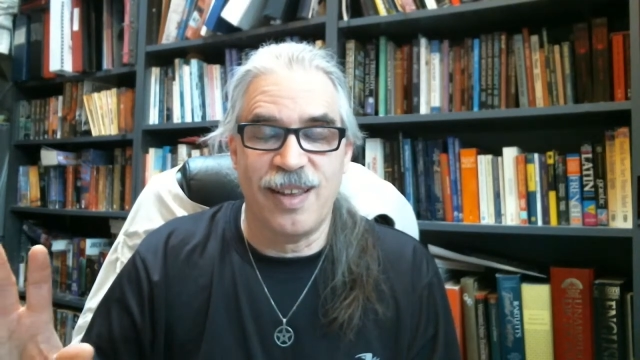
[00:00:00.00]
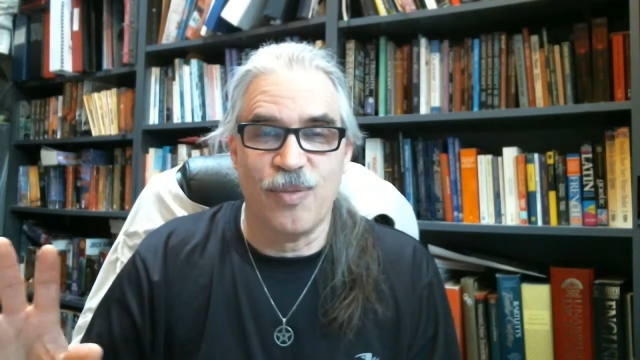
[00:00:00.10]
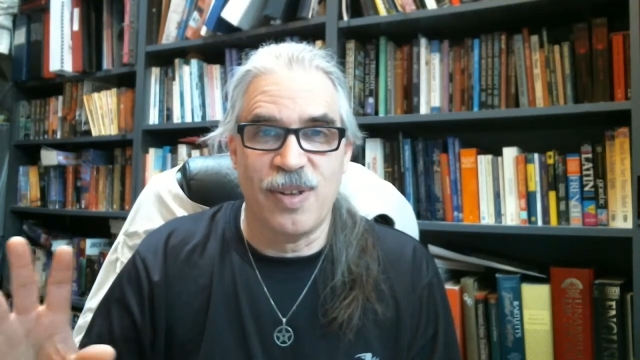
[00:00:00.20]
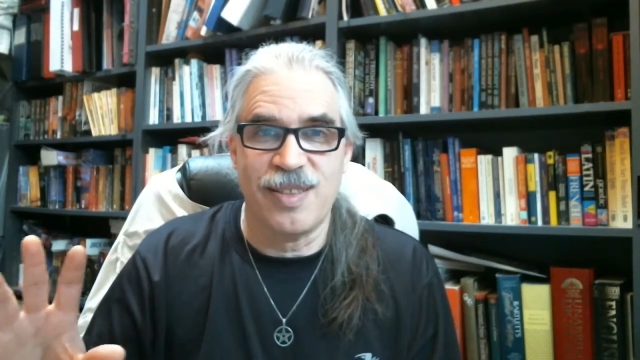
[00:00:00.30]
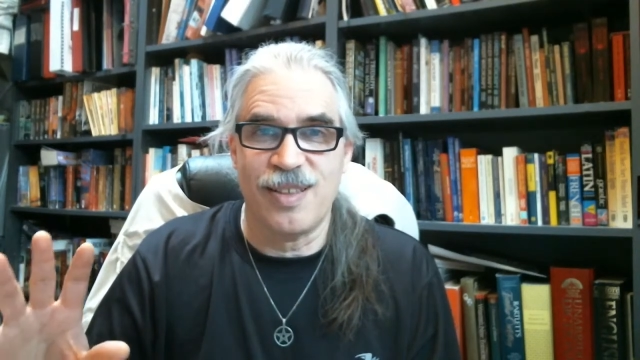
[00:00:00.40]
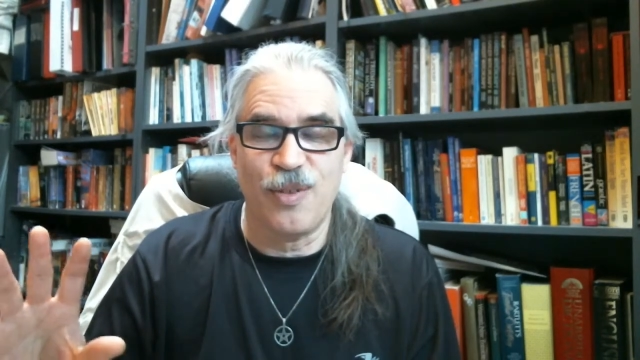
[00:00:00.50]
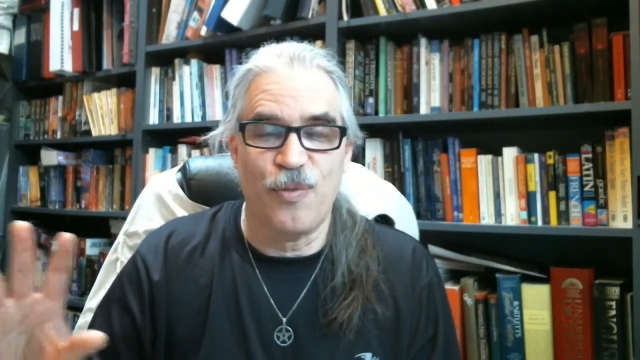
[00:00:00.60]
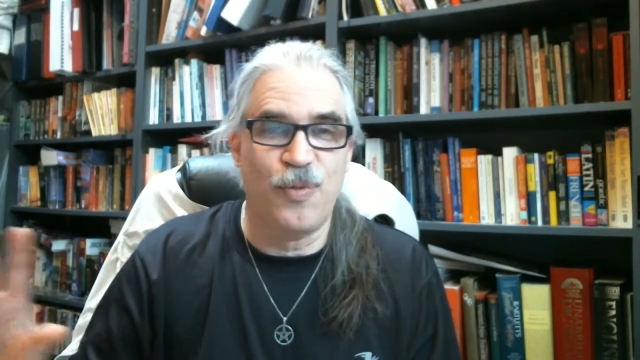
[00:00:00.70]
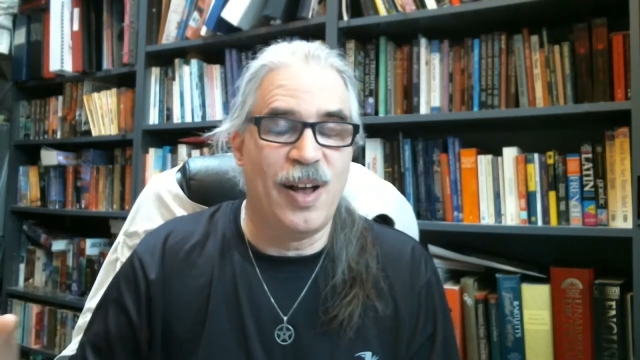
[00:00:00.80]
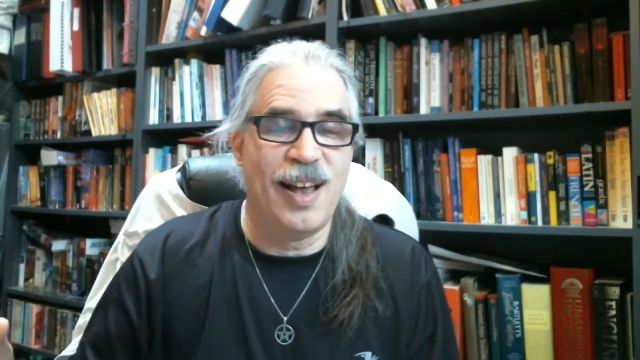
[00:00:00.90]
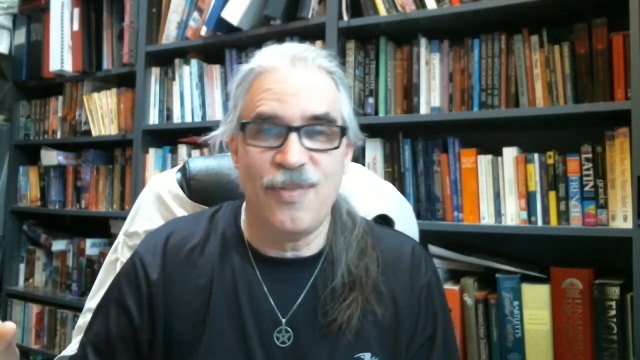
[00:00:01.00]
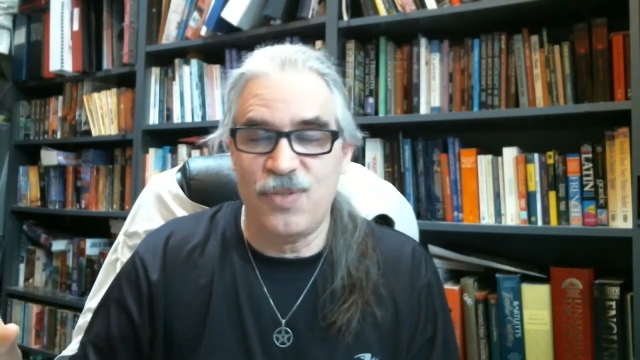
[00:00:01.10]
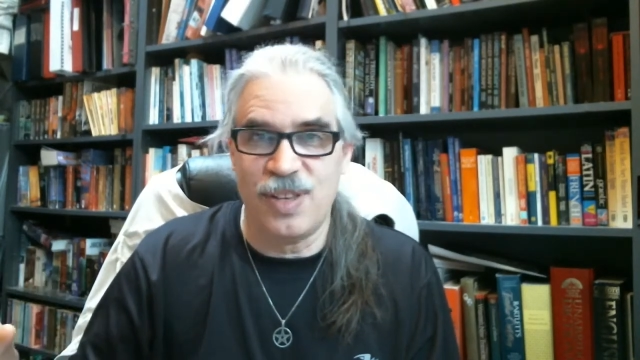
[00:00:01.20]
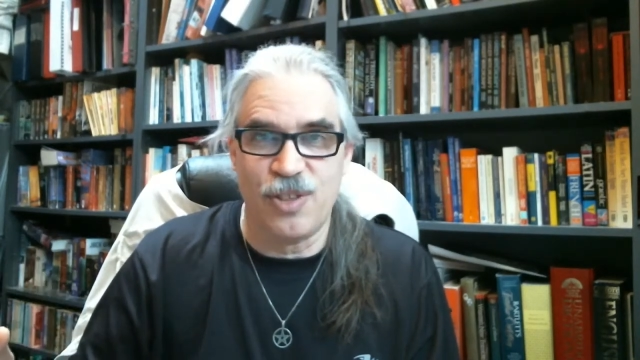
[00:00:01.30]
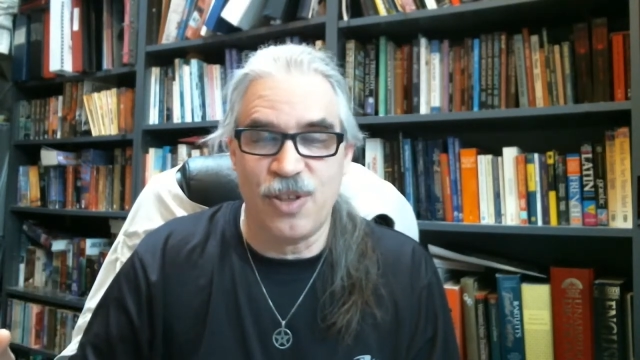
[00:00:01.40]
it runs into
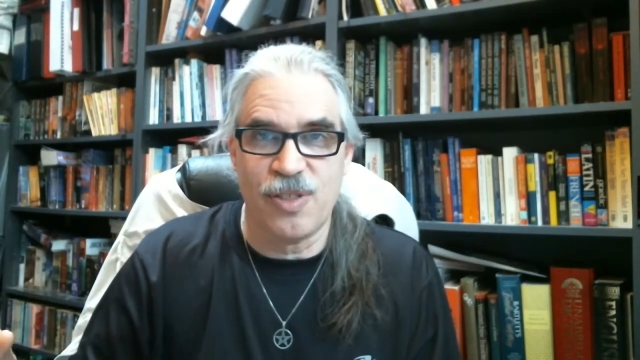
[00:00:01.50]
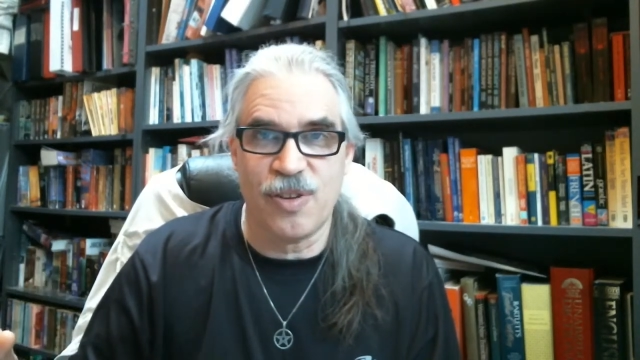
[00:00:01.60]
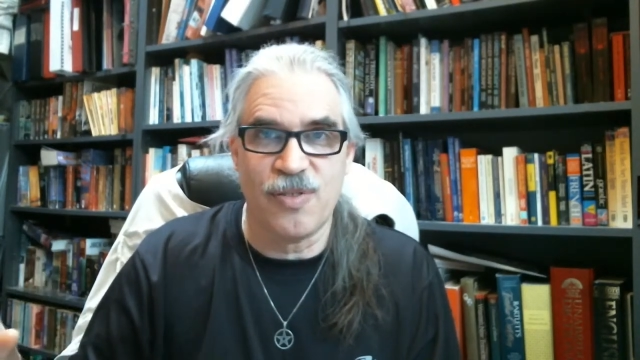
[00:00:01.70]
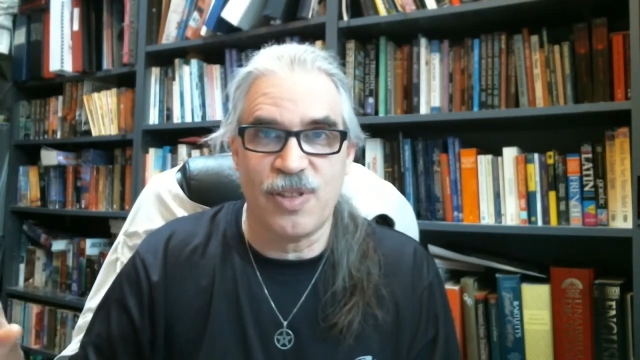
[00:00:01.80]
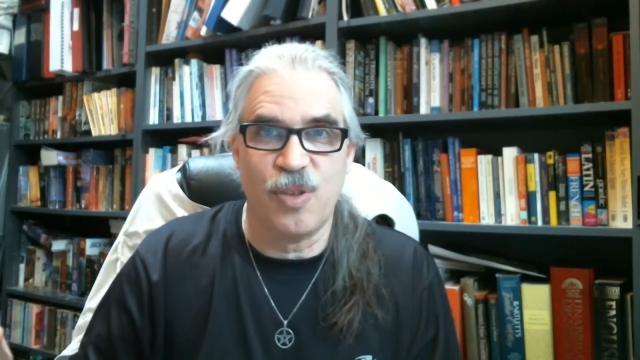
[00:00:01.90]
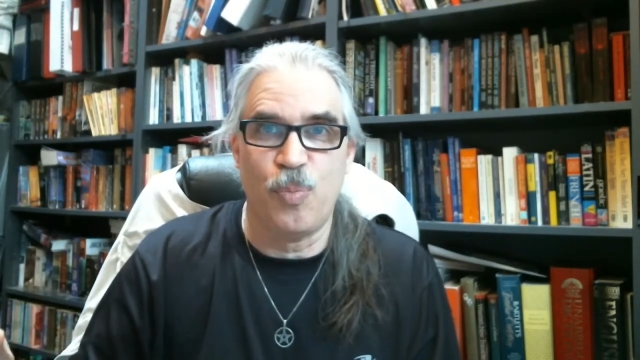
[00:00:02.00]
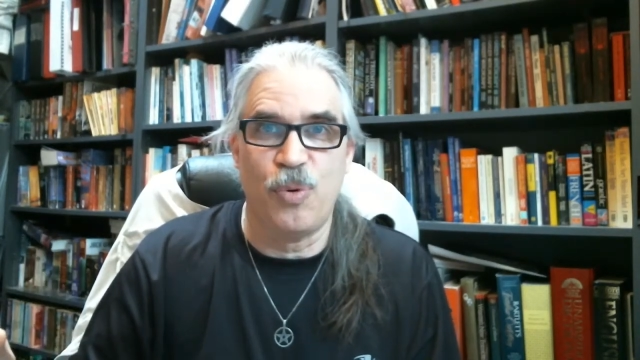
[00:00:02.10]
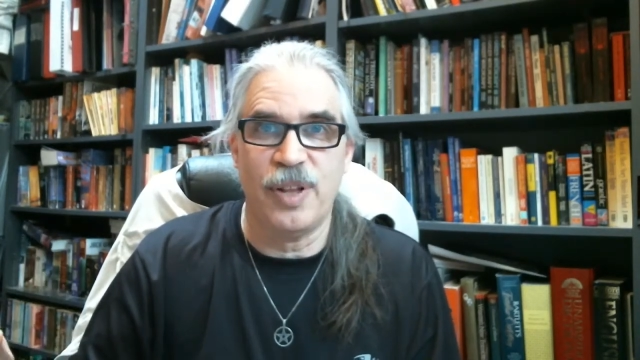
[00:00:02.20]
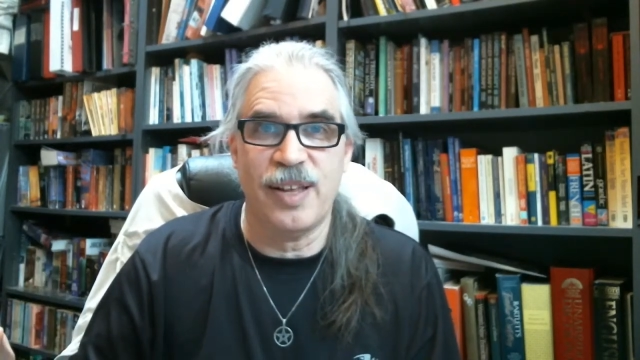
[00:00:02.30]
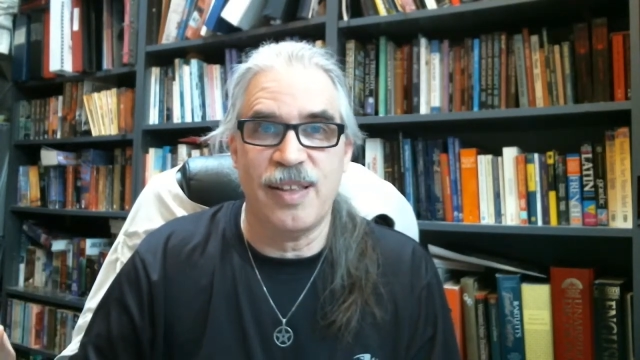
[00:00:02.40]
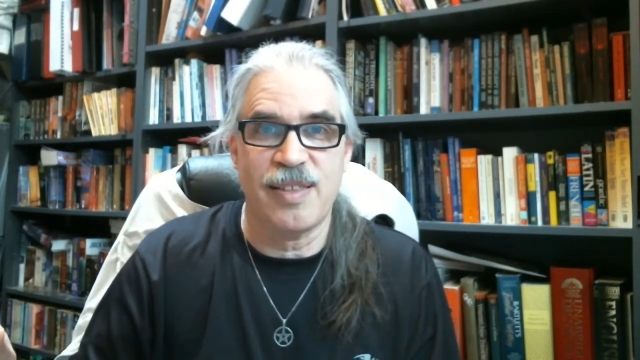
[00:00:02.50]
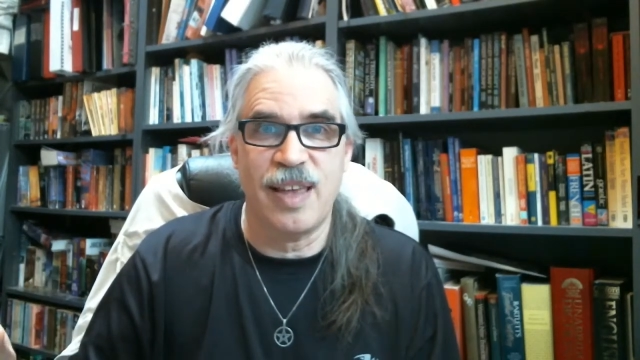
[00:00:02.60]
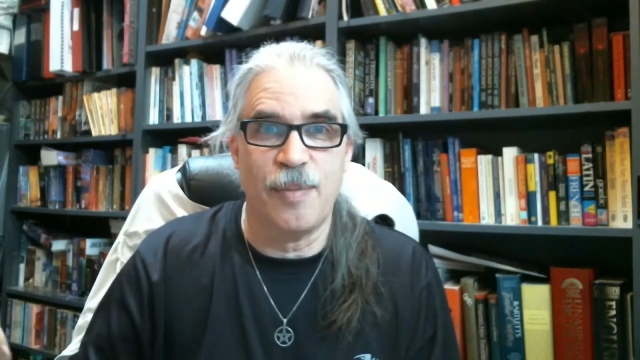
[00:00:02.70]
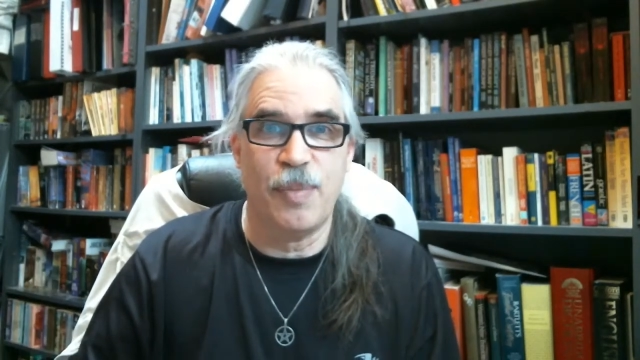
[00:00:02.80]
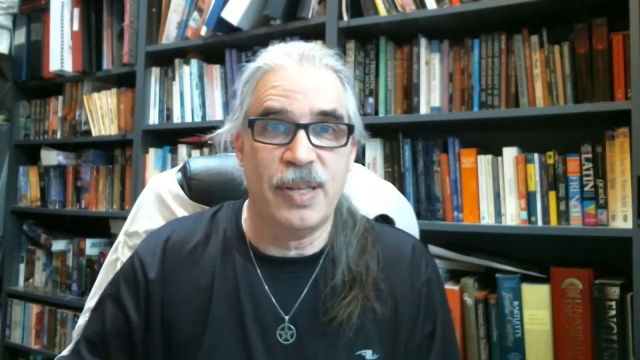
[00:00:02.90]
5 digits are still pointing and saying,